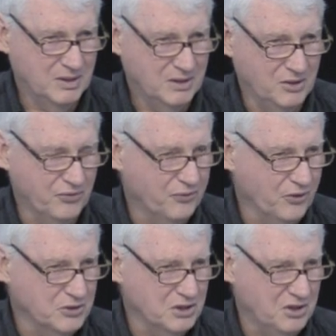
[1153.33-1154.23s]
You know,
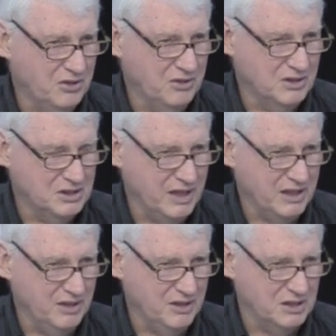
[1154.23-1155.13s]
first and
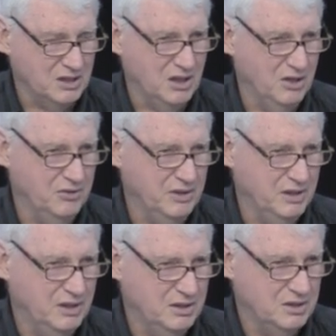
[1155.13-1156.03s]
second
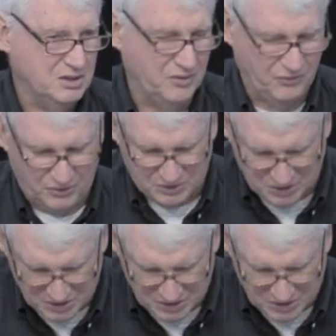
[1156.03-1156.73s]
Thessalonians, uh, first and